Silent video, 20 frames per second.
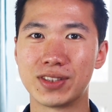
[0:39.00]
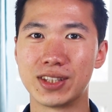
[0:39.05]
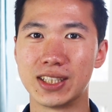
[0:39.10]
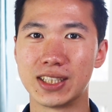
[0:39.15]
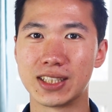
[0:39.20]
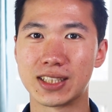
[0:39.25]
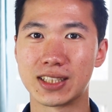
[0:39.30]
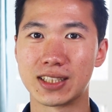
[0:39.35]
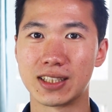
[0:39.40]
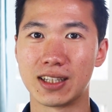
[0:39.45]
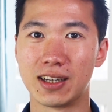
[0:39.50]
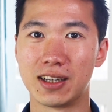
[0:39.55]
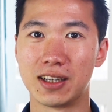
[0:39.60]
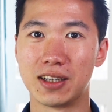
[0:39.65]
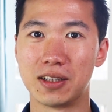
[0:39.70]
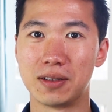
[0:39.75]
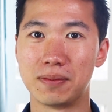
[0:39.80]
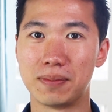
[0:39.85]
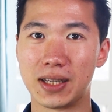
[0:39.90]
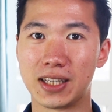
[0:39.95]
this
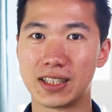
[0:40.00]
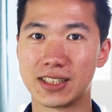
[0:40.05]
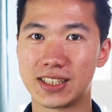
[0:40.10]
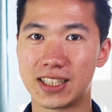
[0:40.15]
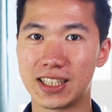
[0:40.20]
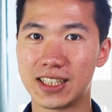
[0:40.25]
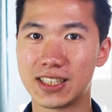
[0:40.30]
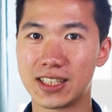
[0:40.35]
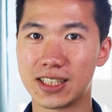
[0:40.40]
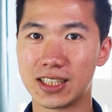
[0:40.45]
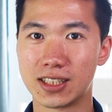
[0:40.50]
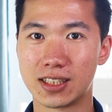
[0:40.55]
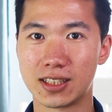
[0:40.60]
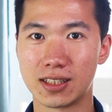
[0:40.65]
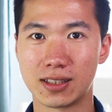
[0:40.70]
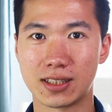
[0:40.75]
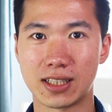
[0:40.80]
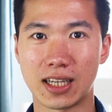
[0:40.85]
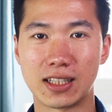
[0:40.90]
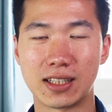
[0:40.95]

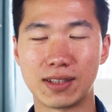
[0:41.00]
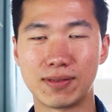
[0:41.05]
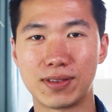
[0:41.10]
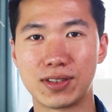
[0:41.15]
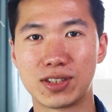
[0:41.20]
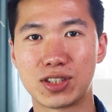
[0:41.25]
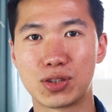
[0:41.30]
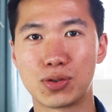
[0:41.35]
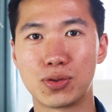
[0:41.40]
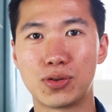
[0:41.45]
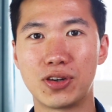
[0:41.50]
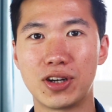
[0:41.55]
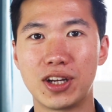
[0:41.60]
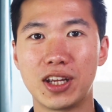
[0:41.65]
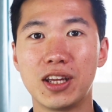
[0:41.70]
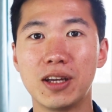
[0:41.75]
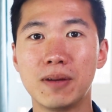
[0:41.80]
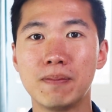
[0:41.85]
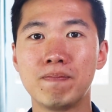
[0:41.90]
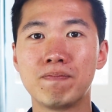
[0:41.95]
metastasis scientific
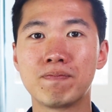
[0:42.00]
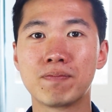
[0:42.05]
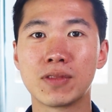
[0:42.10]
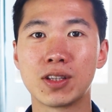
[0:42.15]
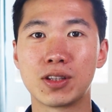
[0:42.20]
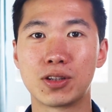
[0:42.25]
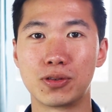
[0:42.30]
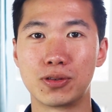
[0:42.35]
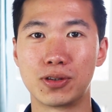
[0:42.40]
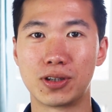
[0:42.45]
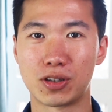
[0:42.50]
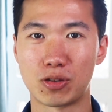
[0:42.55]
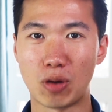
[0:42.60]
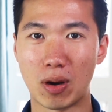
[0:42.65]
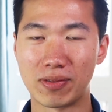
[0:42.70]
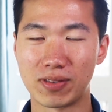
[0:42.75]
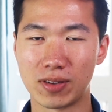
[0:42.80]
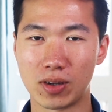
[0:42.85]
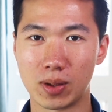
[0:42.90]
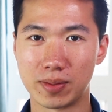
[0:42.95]
story through her
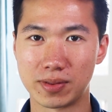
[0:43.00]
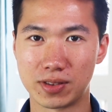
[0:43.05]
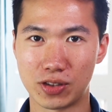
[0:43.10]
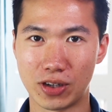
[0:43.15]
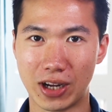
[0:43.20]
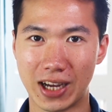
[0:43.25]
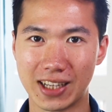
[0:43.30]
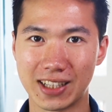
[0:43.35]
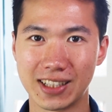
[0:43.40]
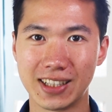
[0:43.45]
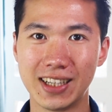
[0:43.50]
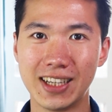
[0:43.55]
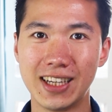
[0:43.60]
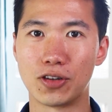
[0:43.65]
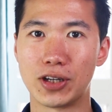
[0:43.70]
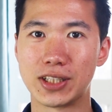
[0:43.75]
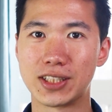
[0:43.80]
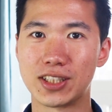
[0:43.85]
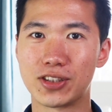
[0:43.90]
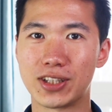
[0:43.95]
graphical abstract.
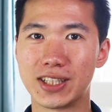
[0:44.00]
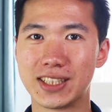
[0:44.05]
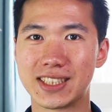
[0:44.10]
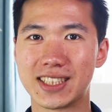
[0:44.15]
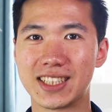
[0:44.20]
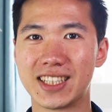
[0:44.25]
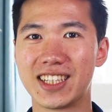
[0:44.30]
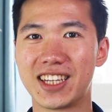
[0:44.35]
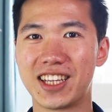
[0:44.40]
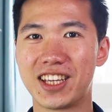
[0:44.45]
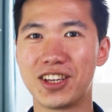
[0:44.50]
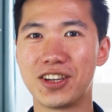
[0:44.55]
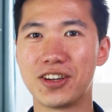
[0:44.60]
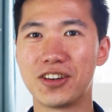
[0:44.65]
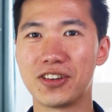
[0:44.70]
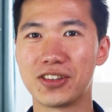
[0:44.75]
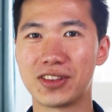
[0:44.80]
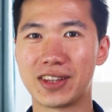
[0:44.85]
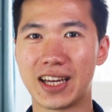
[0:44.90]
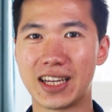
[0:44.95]
So as you can see it
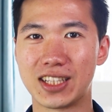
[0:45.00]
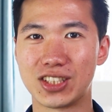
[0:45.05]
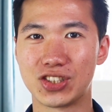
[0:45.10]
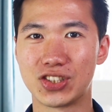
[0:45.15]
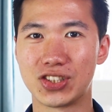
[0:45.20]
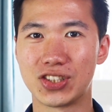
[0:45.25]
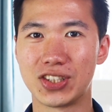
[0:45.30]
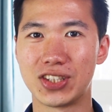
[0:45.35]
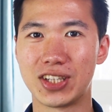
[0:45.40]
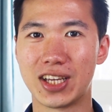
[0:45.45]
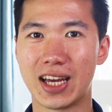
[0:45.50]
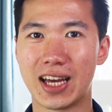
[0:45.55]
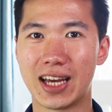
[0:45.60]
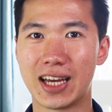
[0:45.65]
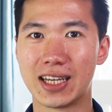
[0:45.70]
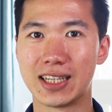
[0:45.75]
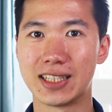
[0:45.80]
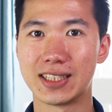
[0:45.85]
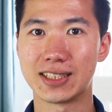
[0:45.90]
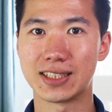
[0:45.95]
here, that she
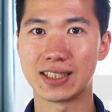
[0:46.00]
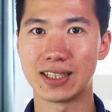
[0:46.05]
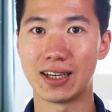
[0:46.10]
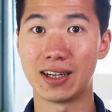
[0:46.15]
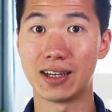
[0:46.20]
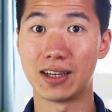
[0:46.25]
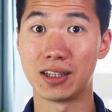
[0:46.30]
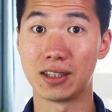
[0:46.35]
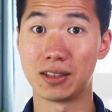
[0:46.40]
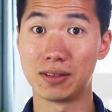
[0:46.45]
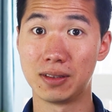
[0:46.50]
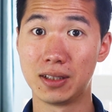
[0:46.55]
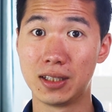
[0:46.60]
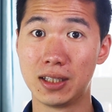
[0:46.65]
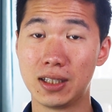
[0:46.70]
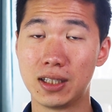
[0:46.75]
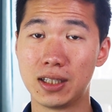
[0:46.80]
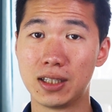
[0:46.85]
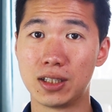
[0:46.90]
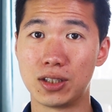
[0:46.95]
has
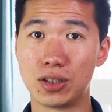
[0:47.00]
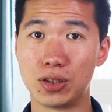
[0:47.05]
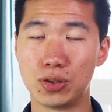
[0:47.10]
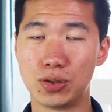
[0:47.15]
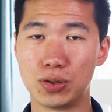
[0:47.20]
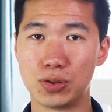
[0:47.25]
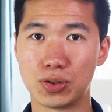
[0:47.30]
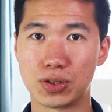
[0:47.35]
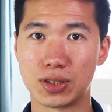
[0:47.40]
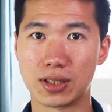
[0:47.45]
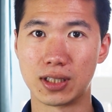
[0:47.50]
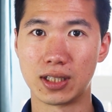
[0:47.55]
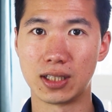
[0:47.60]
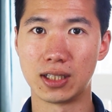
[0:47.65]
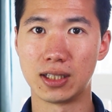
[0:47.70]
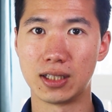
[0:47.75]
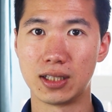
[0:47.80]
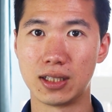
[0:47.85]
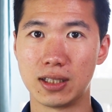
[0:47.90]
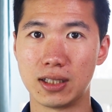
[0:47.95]
used
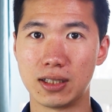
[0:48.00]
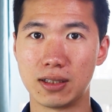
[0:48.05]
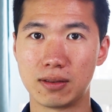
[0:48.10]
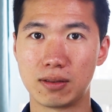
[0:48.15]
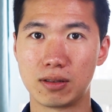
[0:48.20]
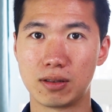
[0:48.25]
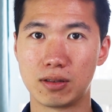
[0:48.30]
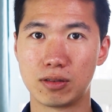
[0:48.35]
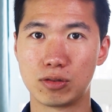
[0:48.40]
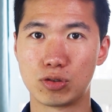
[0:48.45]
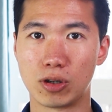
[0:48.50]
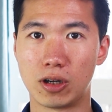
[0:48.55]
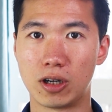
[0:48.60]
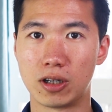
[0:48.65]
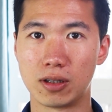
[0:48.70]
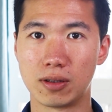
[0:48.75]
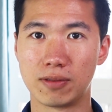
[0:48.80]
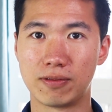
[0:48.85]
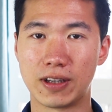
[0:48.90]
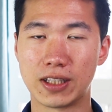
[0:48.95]
the
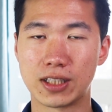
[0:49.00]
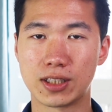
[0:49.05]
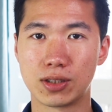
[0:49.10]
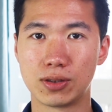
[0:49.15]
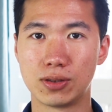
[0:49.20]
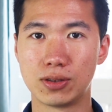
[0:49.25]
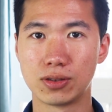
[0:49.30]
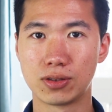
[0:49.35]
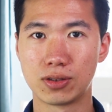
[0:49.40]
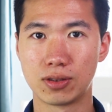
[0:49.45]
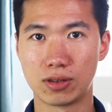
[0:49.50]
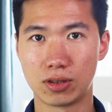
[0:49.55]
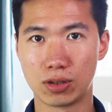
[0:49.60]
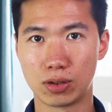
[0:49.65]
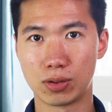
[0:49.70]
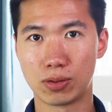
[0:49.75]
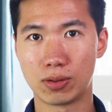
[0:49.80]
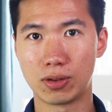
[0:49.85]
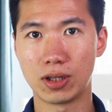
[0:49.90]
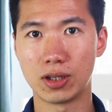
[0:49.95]
draw vessel
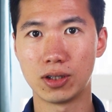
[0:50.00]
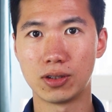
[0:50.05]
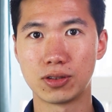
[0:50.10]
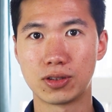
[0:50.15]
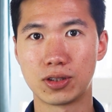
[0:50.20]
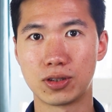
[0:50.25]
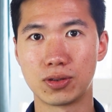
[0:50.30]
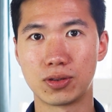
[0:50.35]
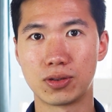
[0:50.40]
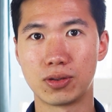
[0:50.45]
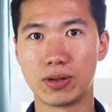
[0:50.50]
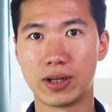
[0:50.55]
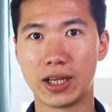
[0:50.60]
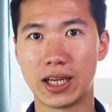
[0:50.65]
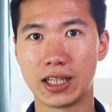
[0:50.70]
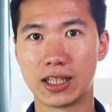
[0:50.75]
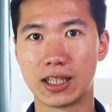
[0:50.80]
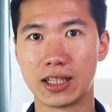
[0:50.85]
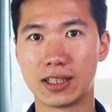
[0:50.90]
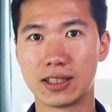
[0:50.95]
tutorial to
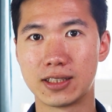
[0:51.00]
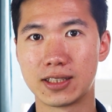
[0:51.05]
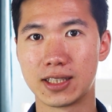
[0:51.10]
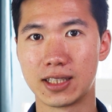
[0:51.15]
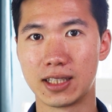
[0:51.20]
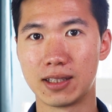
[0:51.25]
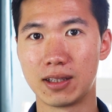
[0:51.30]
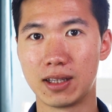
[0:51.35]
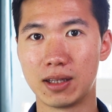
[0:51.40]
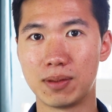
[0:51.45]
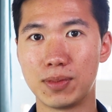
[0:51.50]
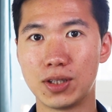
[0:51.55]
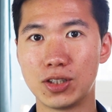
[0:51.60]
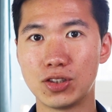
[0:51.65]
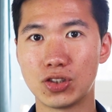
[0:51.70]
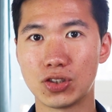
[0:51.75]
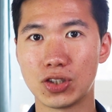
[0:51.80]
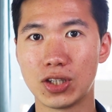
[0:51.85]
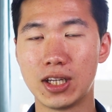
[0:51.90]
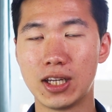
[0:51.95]
create this
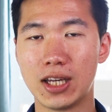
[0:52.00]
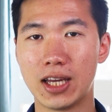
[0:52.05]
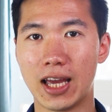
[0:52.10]
image.